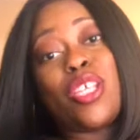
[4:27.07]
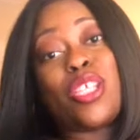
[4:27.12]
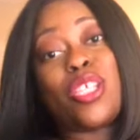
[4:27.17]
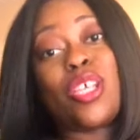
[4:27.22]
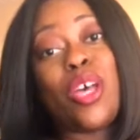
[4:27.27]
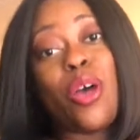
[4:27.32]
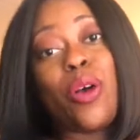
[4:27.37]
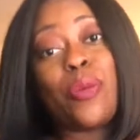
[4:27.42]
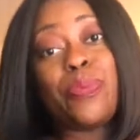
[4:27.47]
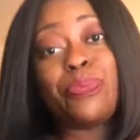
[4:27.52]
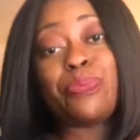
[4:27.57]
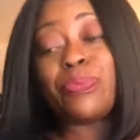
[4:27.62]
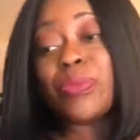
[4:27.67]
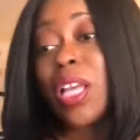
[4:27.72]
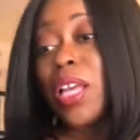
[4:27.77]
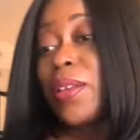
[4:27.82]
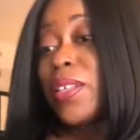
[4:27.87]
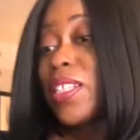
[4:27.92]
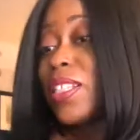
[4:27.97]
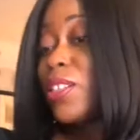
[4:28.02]
So
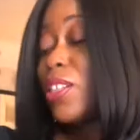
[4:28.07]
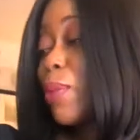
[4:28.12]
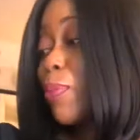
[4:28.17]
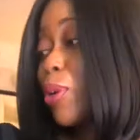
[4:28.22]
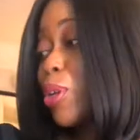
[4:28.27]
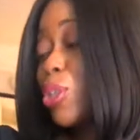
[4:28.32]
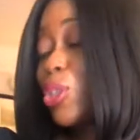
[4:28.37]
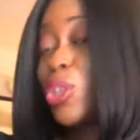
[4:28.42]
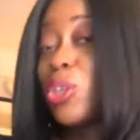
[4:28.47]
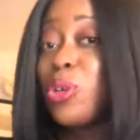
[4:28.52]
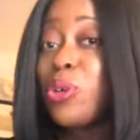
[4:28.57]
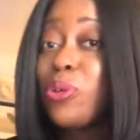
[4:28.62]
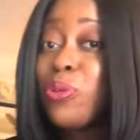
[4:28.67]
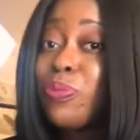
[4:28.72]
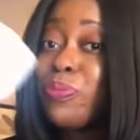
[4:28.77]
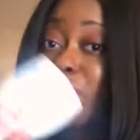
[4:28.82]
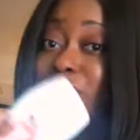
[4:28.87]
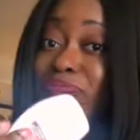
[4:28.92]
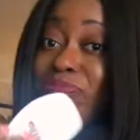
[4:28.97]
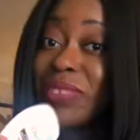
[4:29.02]
number
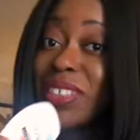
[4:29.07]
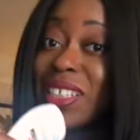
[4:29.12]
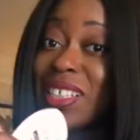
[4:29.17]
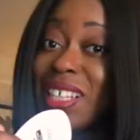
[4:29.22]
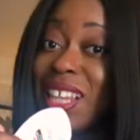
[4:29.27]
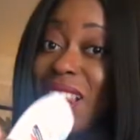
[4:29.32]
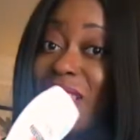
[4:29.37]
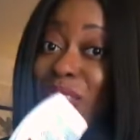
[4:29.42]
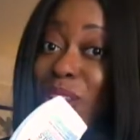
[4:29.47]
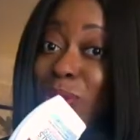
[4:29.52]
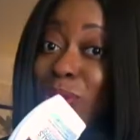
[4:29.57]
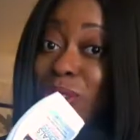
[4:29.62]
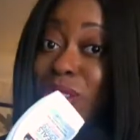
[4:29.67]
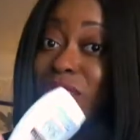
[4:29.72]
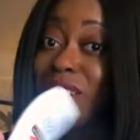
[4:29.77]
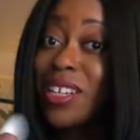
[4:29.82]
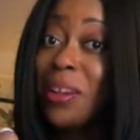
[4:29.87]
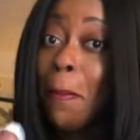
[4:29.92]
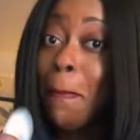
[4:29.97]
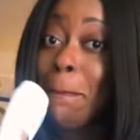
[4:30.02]
two,
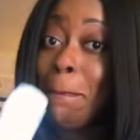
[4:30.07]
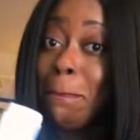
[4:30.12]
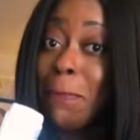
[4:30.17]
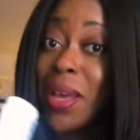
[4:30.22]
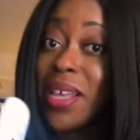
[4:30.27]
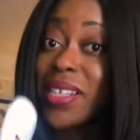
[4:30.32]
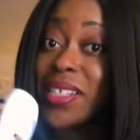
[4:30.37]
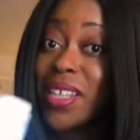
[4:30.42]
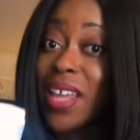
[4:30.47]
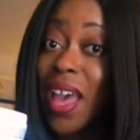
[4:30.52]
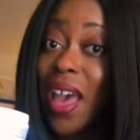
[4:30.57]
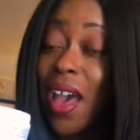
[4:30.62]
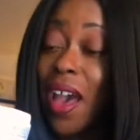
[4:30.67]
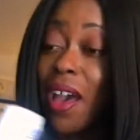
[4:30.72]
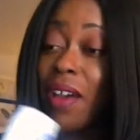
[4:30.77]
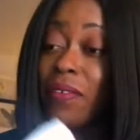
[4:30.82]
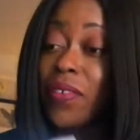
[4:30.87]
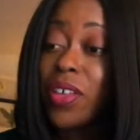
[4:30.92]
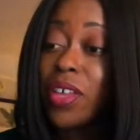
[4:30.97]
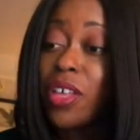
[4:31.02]
lotion must
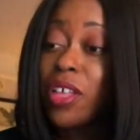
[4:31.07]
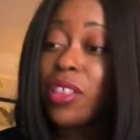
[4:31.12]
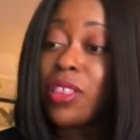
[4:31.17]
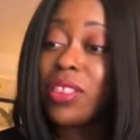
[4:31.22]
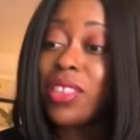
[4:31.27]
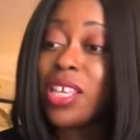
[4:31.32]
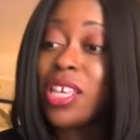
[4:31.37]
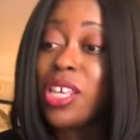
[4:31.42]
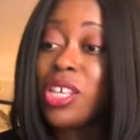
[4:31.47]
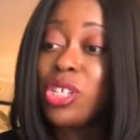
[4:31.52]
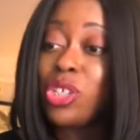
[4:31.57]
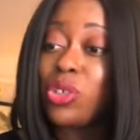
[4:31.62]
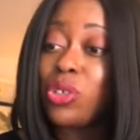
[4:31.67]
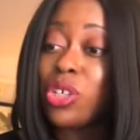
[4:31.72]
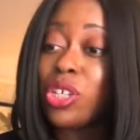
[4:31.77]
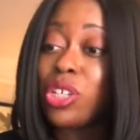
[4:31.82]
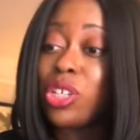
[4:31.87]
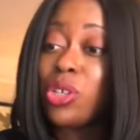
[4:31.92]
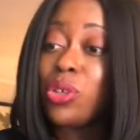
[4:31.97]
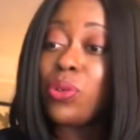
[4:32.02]
have. These you
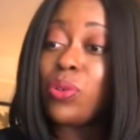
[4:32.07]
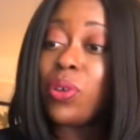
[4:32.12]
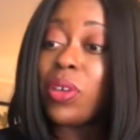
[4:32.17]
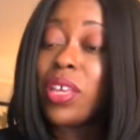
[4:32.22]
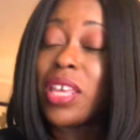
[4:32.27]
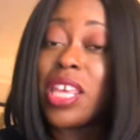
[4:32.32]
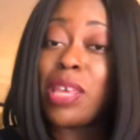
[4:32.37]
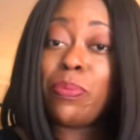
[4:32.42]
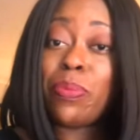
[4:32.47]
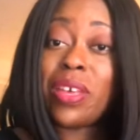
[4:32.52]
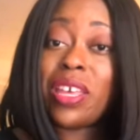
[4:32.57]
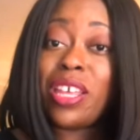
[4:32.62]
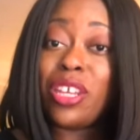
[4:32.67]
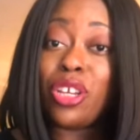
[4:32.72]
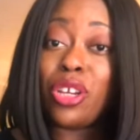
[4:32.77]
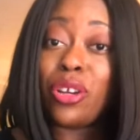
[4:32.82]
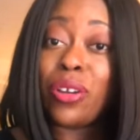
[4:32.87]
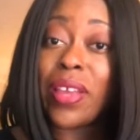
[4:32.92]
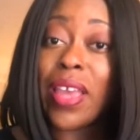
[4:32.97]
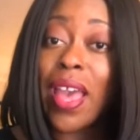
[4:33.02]
can keep
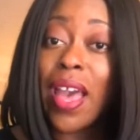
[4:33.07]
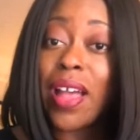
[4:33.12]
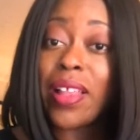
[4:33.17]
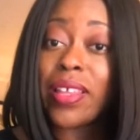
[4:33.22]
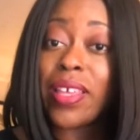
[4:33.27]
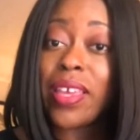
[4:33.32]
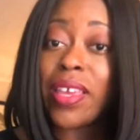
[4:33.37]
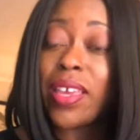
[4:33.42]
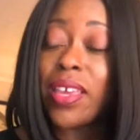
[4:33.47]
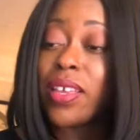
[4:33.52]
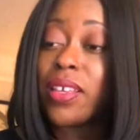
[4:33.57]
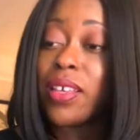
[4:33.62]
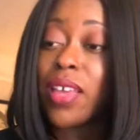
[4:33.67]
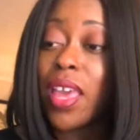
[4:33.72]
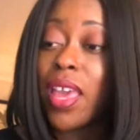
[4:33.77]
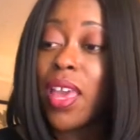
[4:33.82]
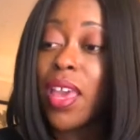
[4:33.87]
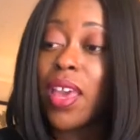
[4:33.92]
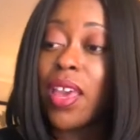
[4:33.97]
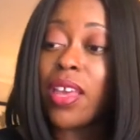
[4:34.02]
in your galley,
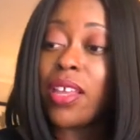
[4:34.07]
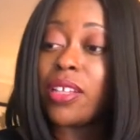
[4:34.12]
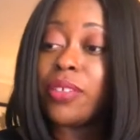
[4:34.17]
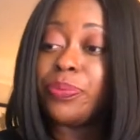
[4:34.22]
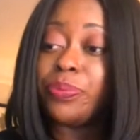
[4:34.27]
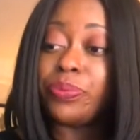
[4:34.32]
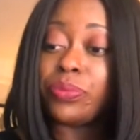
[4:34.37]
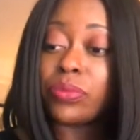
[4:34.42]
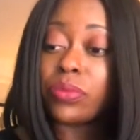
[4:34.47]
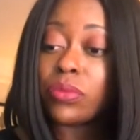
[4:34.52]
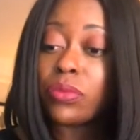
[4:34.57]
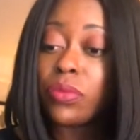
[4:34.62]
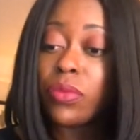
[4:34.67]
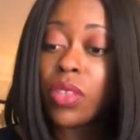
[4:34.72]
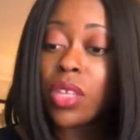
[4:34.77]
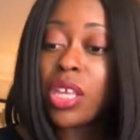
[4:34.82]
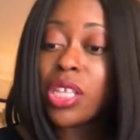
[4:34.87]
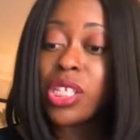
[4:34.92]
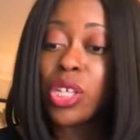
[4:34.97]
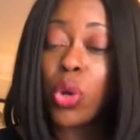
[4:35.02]
and
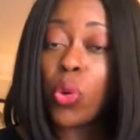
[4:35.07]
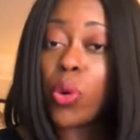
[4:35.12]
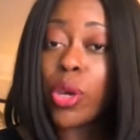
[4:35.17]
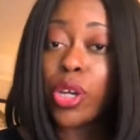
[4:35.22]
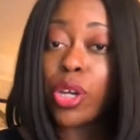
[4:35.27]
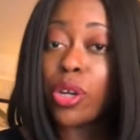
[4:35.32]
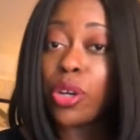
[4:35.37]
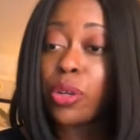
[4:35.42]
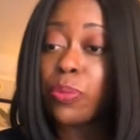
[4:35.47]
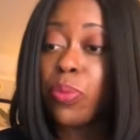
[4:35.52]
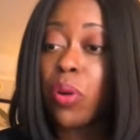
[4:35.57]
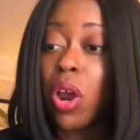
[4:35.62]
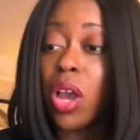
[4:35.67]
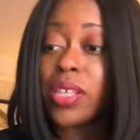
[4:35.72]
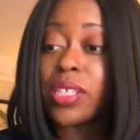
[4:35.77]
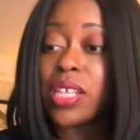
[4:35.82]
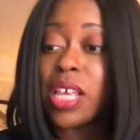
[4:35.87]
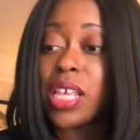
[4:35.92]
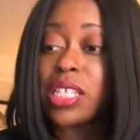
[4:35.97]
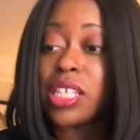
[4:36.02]
it's a quicker
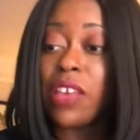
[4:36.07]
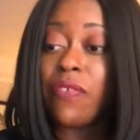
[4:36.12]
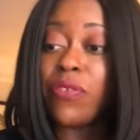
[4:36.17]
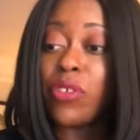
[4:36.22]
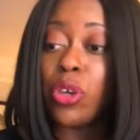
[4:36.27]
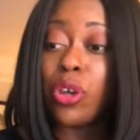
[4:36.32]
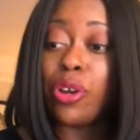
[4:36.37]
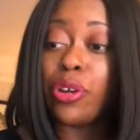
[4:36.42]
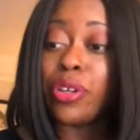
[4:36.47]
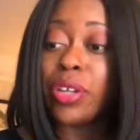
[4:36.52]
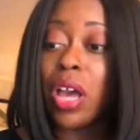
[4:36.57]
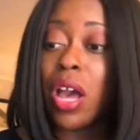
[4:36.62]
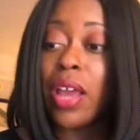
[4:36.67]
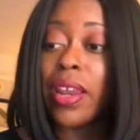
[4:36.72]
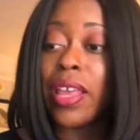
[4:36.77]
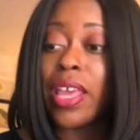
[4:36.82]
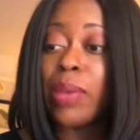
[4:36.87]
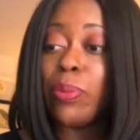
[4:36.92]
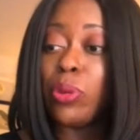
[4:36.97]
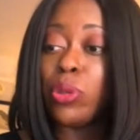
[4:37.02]
process if you're
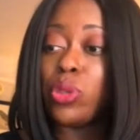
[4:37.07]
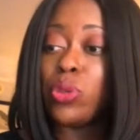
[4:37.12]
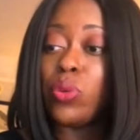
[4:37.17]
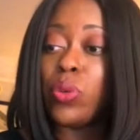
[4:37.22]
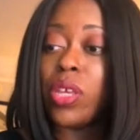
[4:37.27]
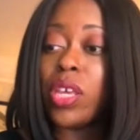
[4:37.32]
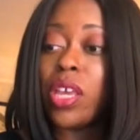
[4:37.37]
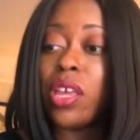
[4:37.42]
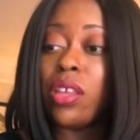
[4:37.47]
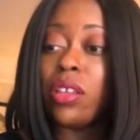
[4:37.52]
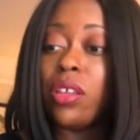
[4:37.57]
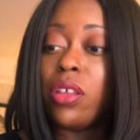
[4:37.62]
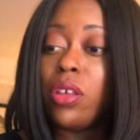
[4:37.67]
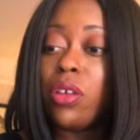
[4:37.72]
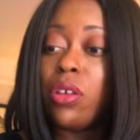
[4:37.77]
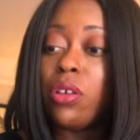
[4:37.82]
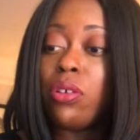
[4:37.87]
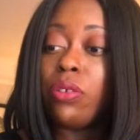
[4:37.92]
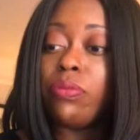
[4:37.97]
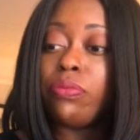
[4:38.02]
not able to get
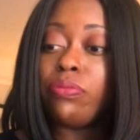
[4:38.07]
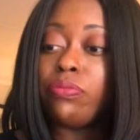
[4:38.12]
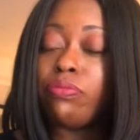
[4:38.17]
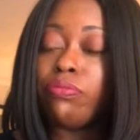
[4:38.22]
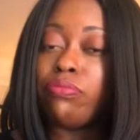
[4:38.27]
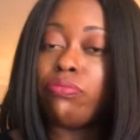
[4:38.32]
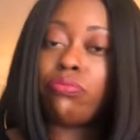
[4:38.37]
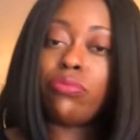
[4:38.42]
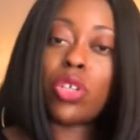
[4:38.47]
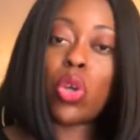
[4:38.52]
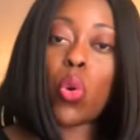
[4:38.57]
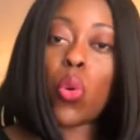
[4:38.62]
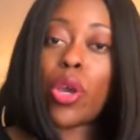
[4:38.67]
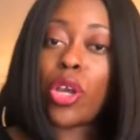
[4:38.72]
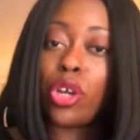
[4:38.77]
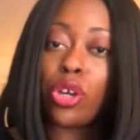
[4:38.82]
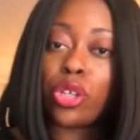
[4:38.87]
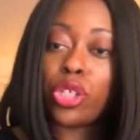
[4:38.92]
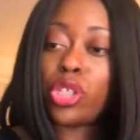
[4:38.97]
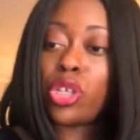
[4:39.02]

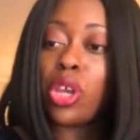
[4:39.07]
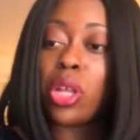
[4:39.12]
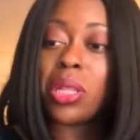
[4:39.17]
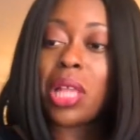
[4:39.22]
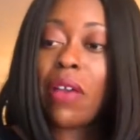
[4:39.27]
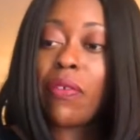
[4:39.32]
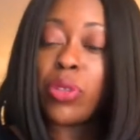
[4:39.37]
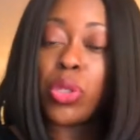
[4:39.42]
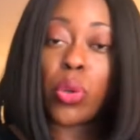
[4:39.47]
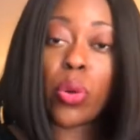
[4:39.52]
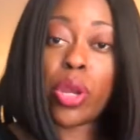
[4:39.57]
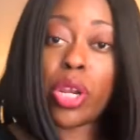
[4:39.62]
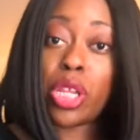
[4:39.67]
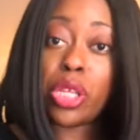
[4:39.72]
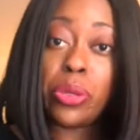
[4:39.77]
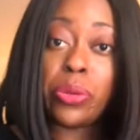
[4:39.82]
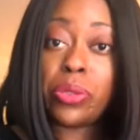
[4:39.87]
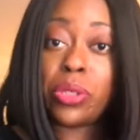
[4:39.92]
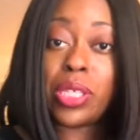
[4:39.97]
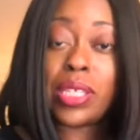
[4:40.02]
quicker to your lavatory to
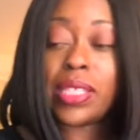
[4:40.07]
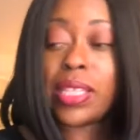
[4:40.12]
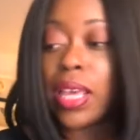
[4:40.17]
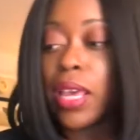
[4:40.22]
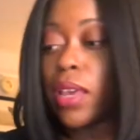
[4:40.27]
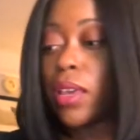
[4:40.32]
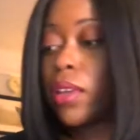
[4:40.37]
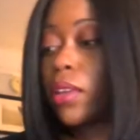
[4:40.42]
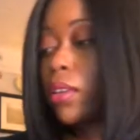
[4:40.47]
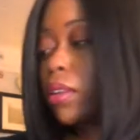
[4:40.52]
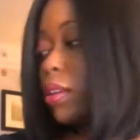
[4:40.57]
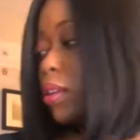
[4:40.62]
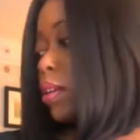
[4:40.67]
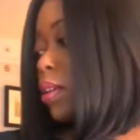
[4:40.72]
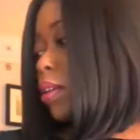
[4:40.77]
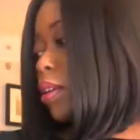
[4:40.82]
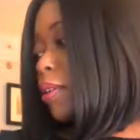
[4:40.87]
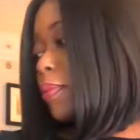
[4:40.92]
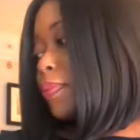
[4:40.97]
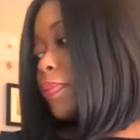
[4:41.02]
use the sink.
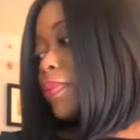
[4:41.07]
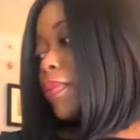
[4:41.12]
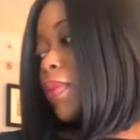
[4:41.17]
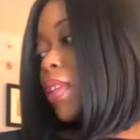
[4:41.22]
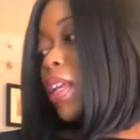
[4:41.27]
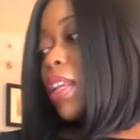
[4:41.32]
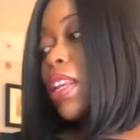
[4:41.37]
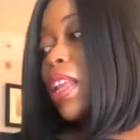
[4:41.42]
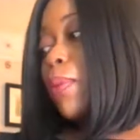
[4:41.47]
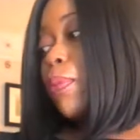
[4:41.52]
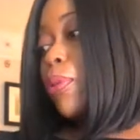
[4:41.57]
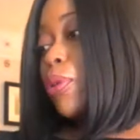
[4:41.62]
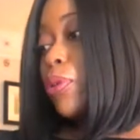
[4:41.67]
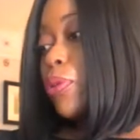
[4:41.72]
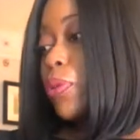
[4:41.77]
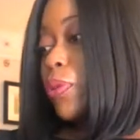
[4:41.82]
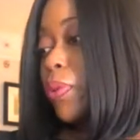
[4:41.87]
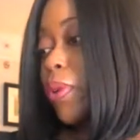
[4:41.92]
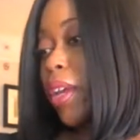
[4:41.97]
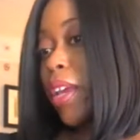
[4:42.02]
Number
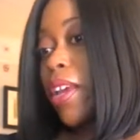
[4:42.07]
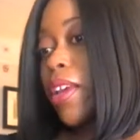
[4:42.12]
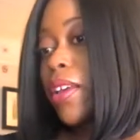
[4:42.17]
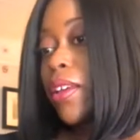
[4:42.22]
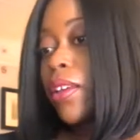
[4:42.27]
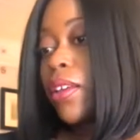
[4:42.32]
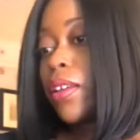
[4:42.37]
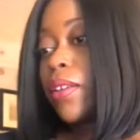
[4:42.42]
three,